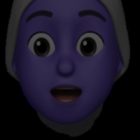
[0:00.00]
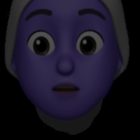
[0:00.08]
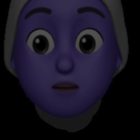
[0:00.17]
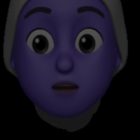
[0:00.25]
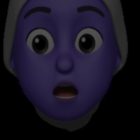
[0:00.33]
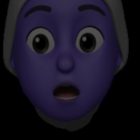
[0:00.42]

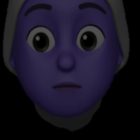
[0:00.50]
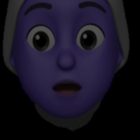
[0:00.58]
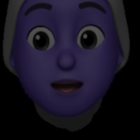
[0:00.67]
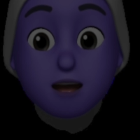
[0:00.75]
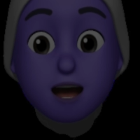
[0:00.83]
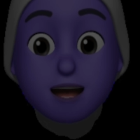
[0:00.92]
The
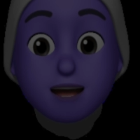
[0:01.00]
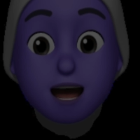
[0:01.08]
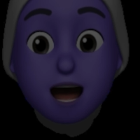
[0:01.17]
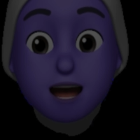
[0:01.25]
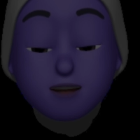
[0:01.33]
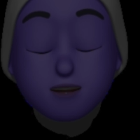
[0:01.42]
carbanion
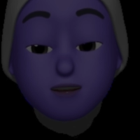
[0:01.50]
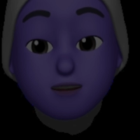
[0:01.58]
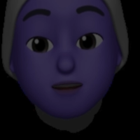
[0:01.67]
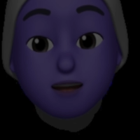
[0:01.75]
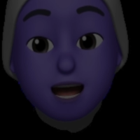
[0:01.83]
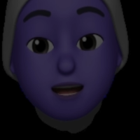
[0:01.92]
adds
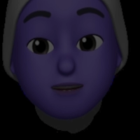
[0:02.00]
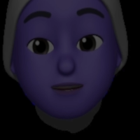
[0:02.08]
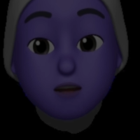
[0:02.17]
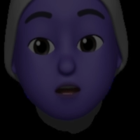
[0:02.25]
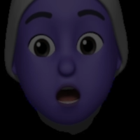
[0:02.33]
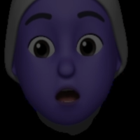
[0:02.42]
to the
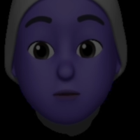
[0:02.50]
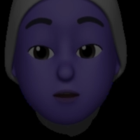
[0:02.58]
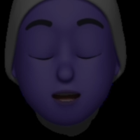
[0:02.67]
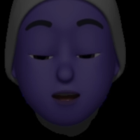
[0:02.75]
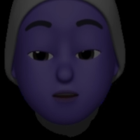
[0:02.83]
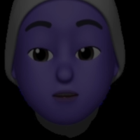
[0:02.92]
ester
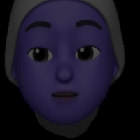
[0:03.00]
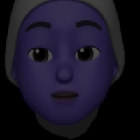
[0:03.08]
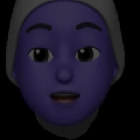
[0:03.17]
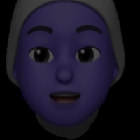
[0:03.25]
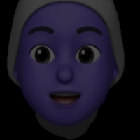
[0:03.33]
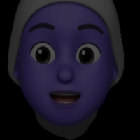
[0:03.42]
carbonyl.
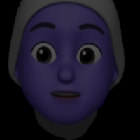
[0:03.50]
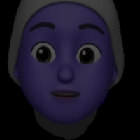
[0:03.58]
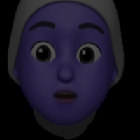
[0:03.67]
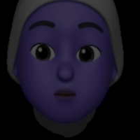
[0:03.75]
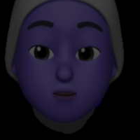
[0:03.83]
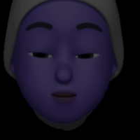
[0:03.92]
It's
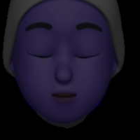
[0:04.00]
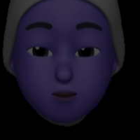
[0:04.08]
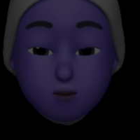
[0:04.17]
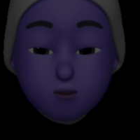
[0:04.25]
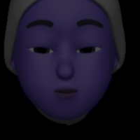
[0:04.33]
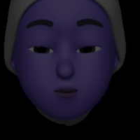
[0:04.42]
those
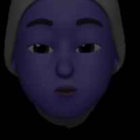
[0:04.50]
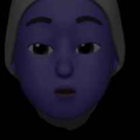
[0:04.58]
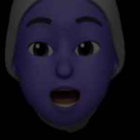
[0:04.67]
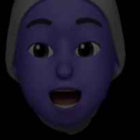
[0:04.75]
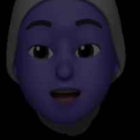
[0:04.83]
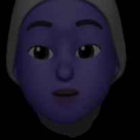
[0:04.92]
two
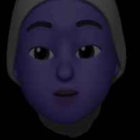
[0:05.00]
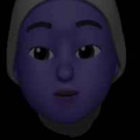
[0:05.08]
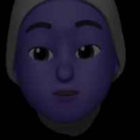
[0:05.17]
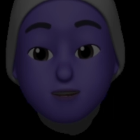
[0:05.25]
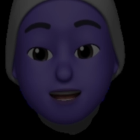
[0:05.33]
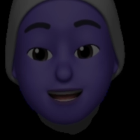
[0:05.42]

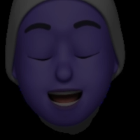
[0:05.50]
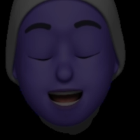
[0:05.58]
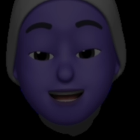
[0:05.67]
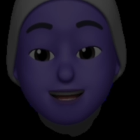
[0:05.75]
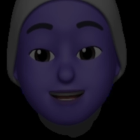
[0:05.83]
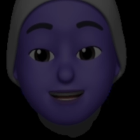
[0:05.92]
arrows
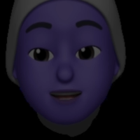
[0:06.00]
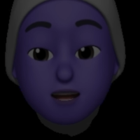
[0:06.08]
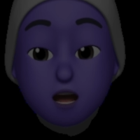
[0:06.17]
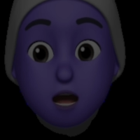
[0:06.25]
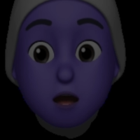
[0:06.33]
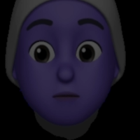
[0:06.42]
again,
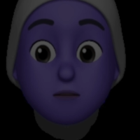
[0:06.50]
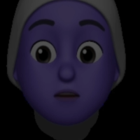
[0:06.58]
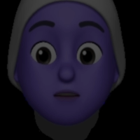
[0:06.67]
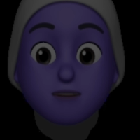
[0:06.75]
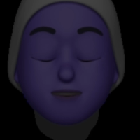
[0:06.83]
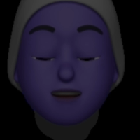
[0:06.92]
but
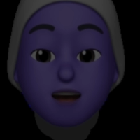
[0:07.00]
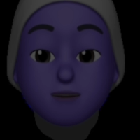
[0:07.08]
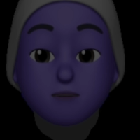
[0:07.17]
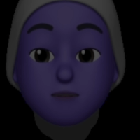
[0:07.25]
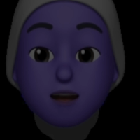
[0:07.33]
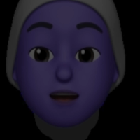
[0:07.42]
this
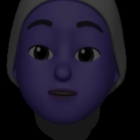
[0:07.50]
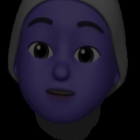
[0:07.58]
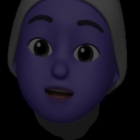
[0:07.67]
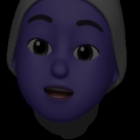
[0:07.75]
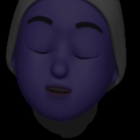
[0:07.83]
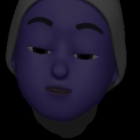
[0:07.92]
time the
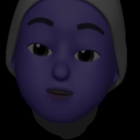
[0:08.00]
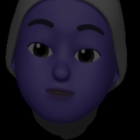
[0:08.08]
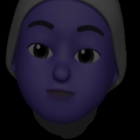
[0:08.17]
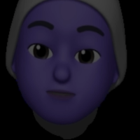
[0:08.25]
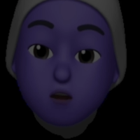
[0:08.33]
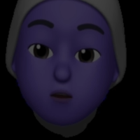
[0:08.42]

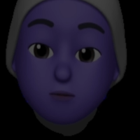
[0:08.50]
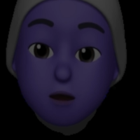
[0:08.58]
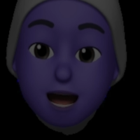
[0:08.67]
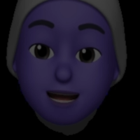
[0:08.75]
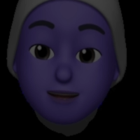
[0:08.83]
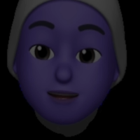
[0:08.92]
electrons flow
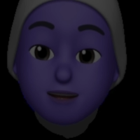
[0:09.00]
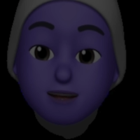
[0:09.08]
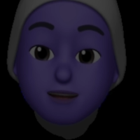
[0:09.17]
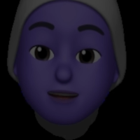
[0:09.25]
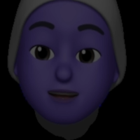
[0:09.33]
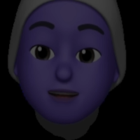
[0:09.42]
back,
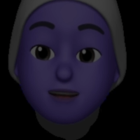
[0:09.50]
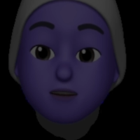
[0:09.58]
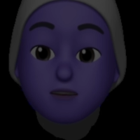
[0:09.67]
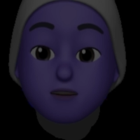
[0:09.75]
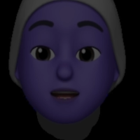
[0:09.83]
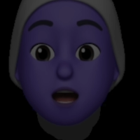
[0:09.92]

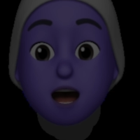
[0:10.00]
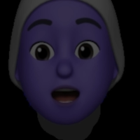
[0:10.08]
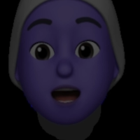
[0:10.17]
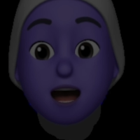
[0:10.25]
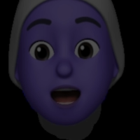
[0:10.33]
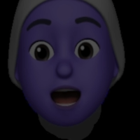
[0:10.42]
giving
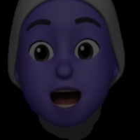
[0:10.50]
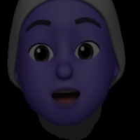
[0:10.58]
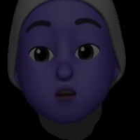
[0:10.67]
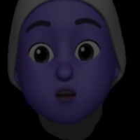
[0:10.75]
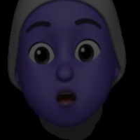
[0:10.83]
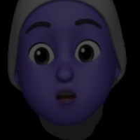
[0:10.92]

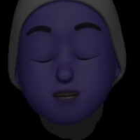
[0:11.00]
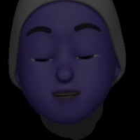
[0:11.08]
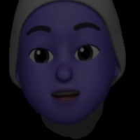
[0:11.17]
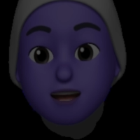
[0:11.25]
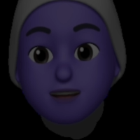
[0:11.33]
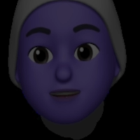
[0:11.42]

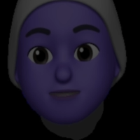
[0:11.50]
alkoxide.